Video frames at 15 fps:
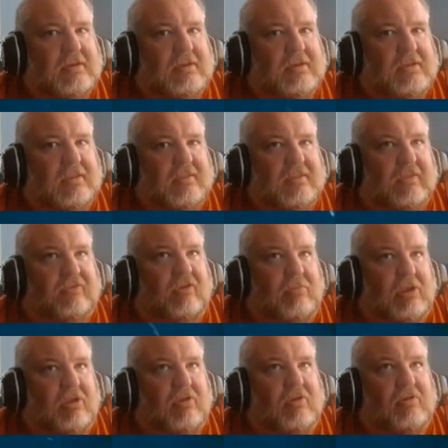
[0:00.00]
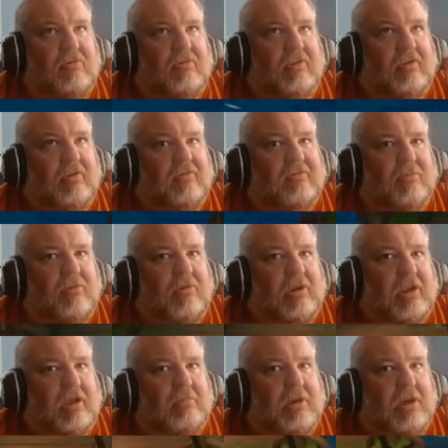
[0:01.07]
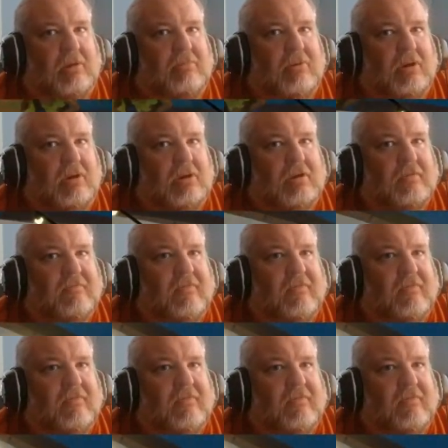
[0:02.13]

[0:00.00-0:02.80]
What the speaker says: that's going to be hugely disappointing on my part, for